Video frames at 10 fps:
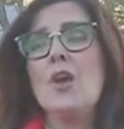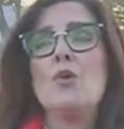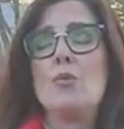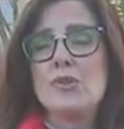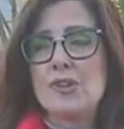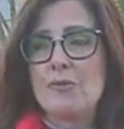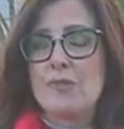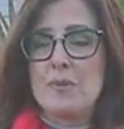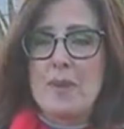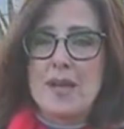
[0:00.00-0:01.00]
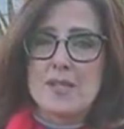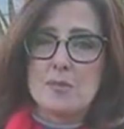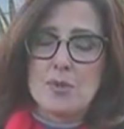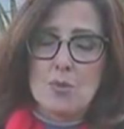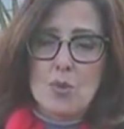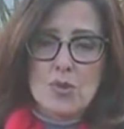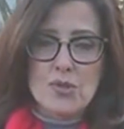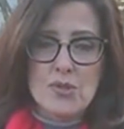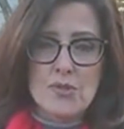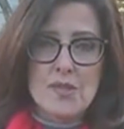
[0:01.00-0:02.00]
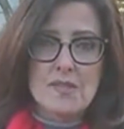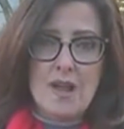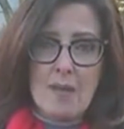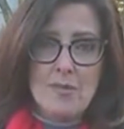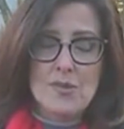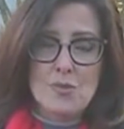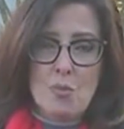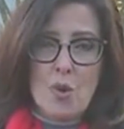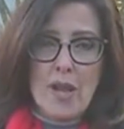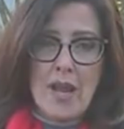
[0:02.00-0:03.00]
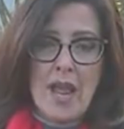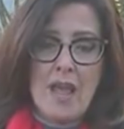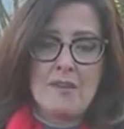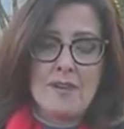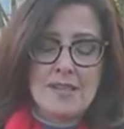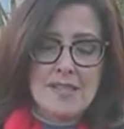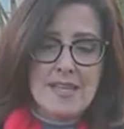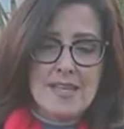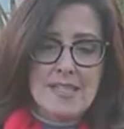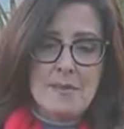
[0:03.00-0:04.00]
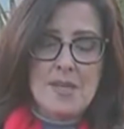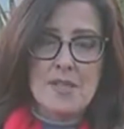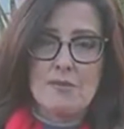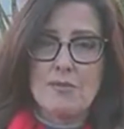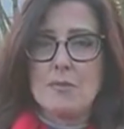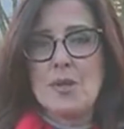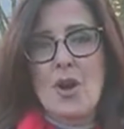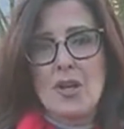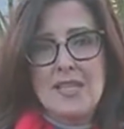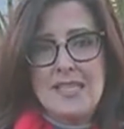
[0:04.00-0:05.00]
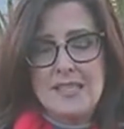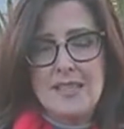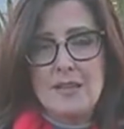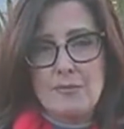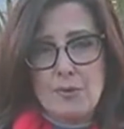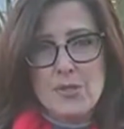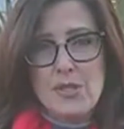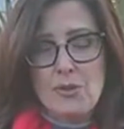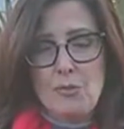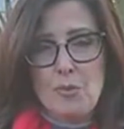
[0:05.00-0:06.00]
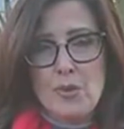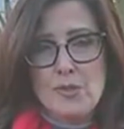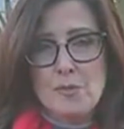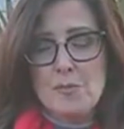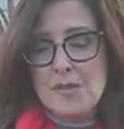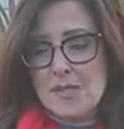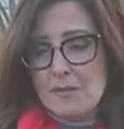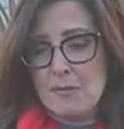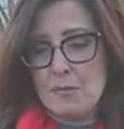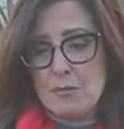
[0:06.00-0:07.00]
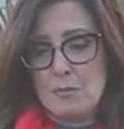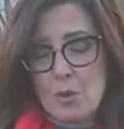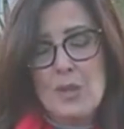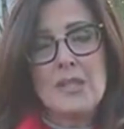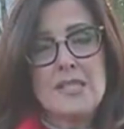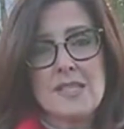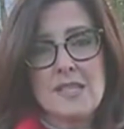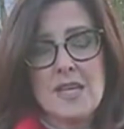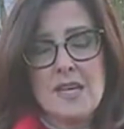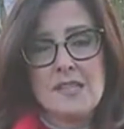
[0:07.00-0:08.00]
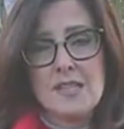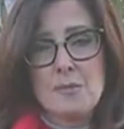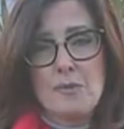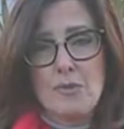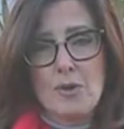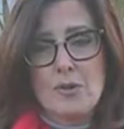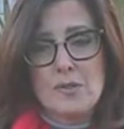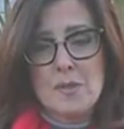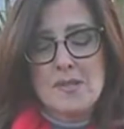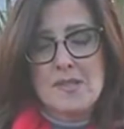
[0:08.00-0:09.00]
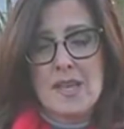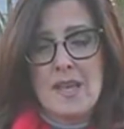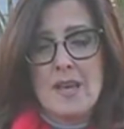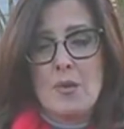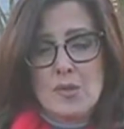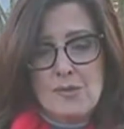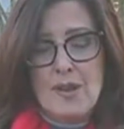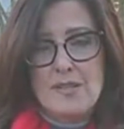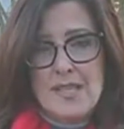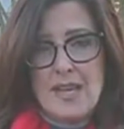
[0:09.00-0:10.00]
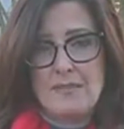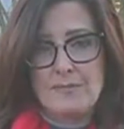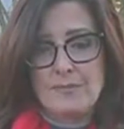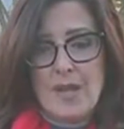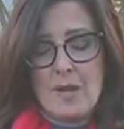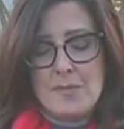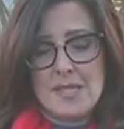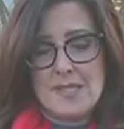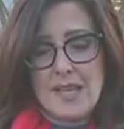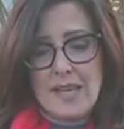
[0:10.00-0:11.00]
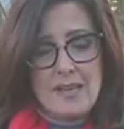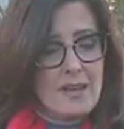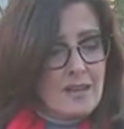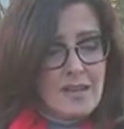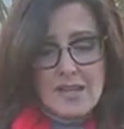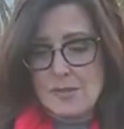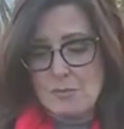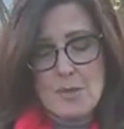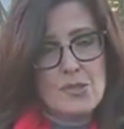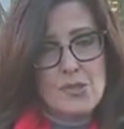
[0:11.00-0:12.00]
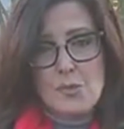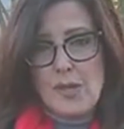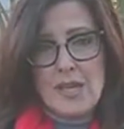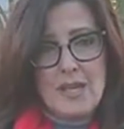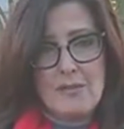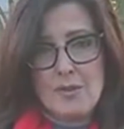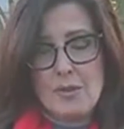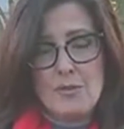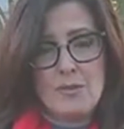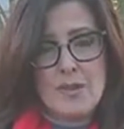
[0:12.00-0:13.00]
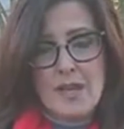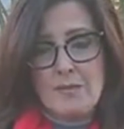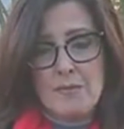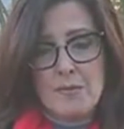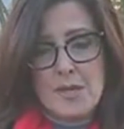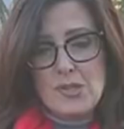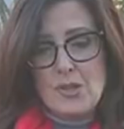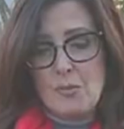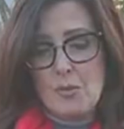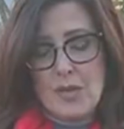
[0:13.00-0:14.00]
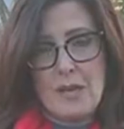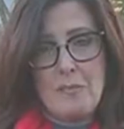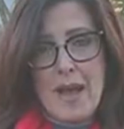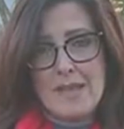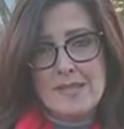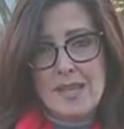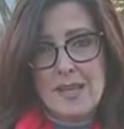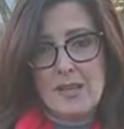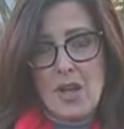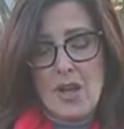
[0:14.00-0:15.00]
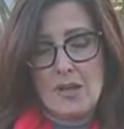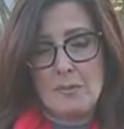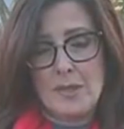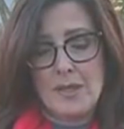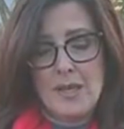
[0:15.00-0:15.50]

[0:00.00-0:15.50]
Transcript: wishing for the best. But the worst news has come this morning. Fox eight I-Team has confirmed that Harley Dilly, that fourteen-year-old boy who's been missing from Port Clinton since before Christmas, was found dead. Updates again, uh, as much as we can give you that information, we'll keep passing it along. But